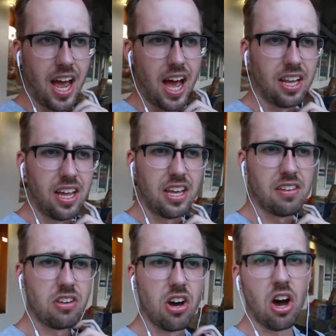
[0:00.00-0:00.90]
Alley
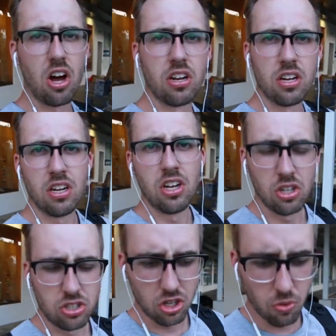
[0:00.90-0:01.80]
is gone,
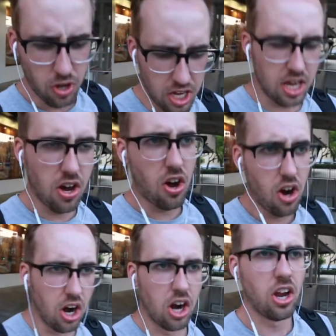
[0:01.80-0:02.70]
so we
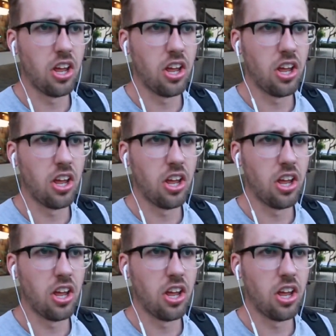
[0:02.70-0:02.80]
are